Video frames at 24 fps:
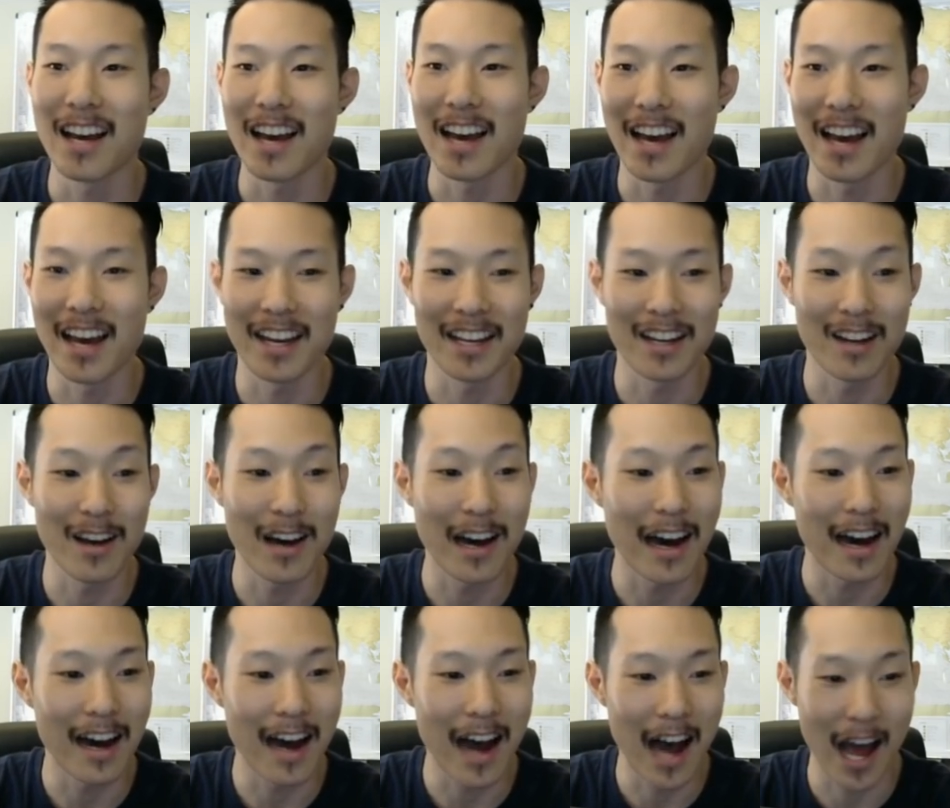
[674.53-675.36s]
and
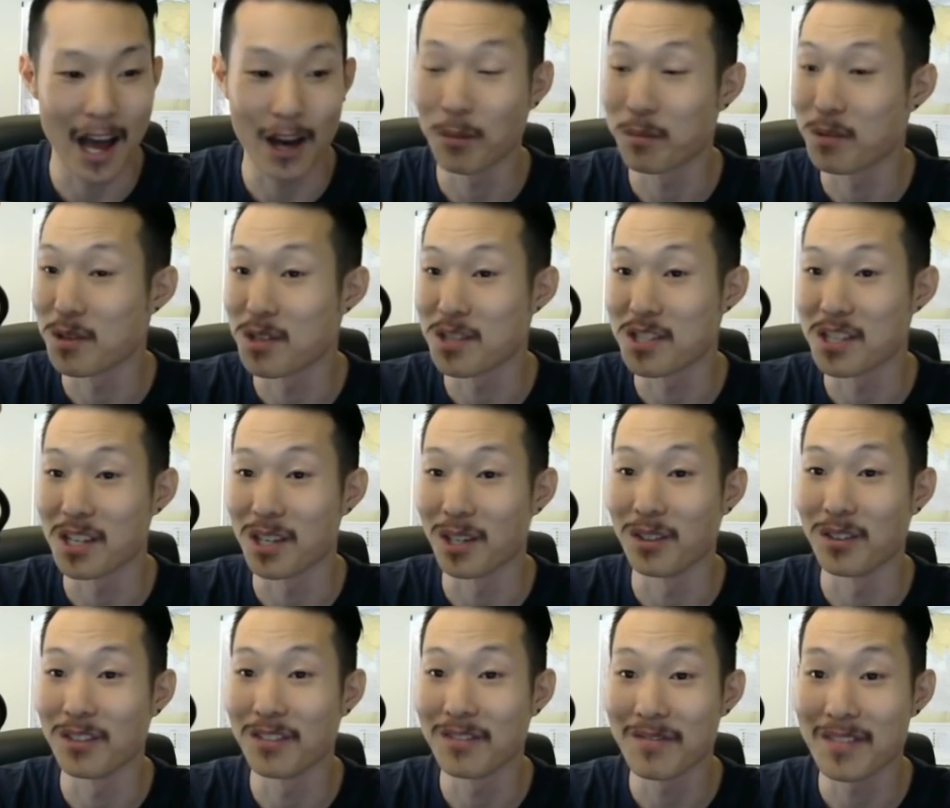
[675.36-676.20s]
I hope to see
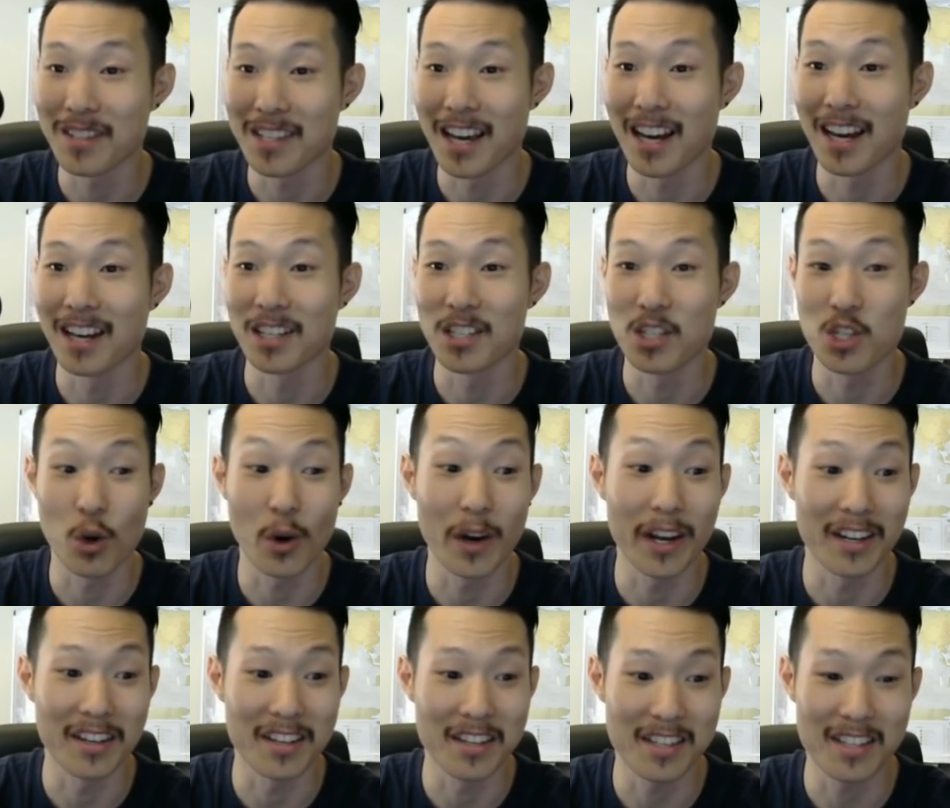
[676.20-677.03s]
you, yeah,
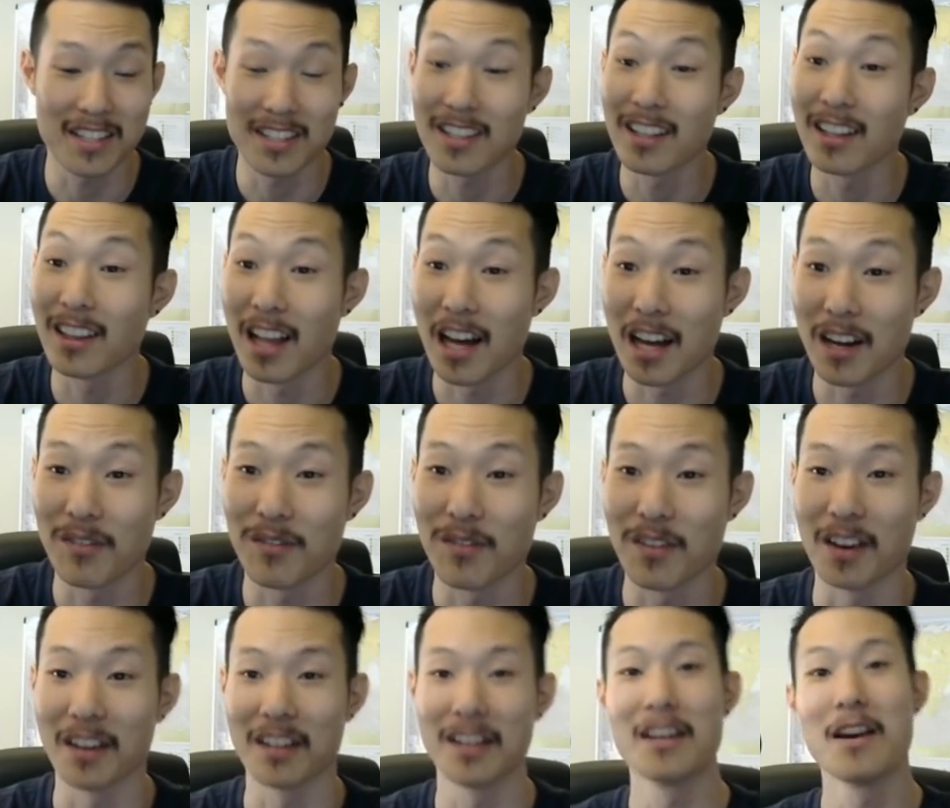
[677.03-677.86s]
join us, a lot of
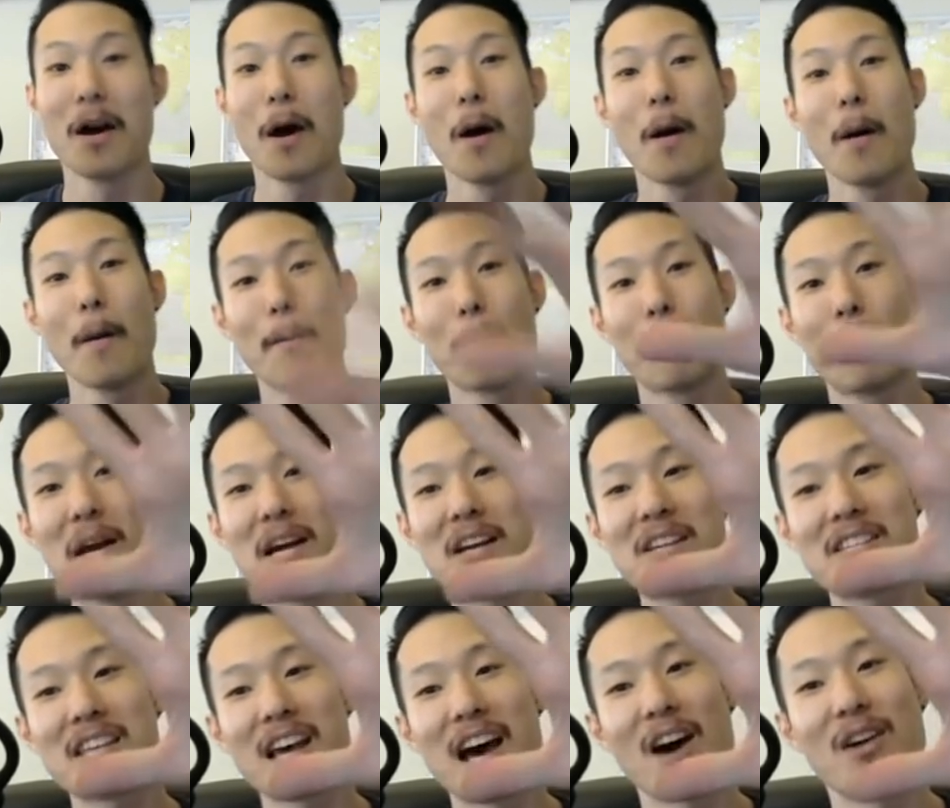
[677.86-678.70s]
fun,
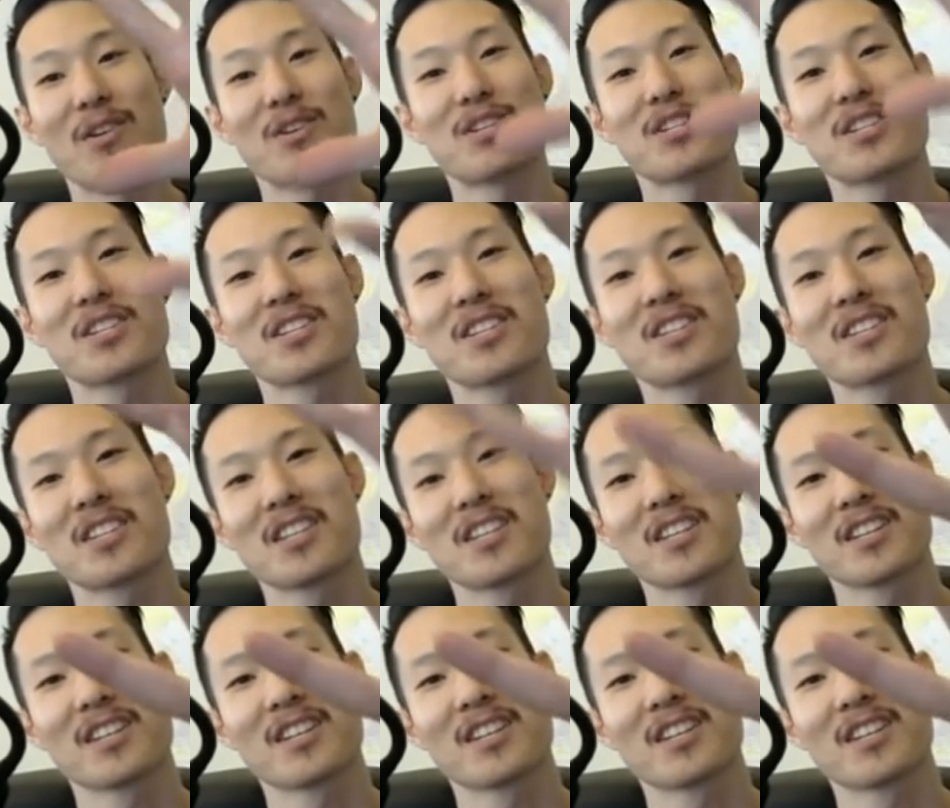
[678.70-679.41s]
peace out!